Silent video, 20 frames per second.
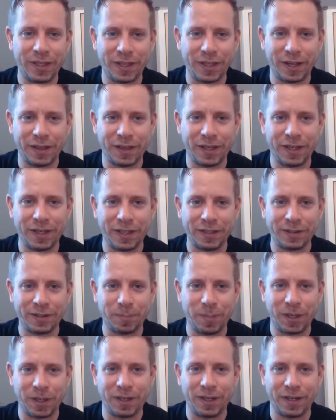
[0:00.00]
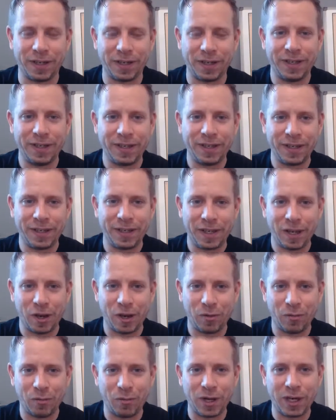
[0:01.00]
I think it's been a
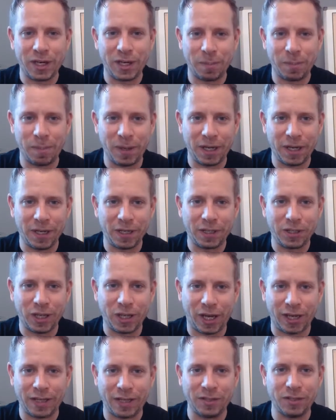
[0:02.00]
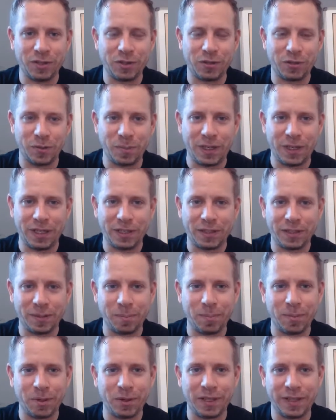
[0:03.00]
really big challenge for me to
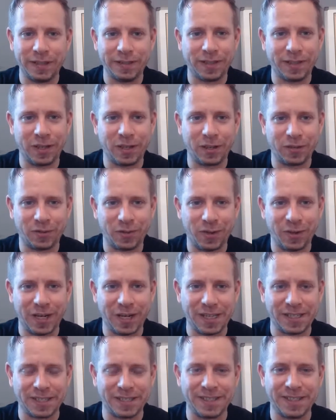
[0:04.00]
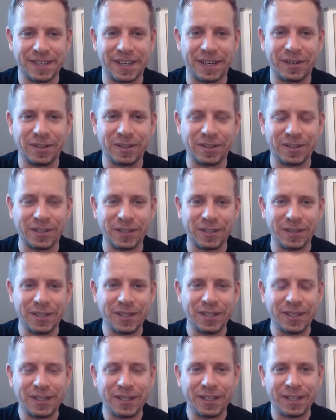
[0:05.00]
put these last few lessons out. So
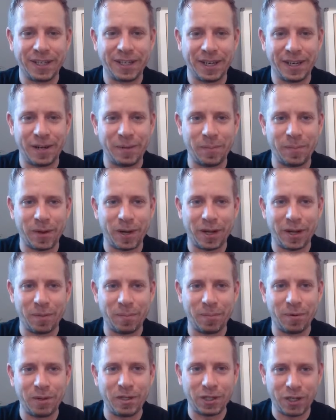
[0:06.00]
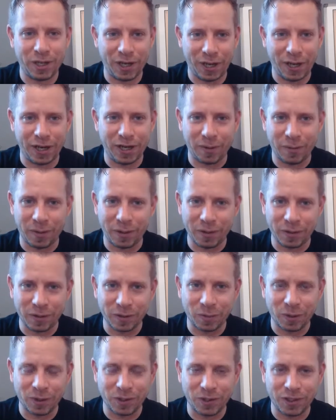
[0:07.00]
I appreciate anyone that's
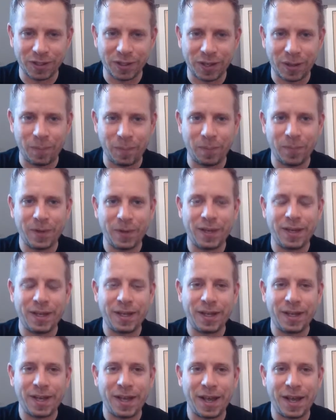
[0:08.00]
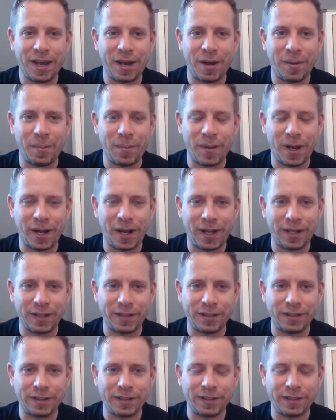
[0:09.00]
watching them. I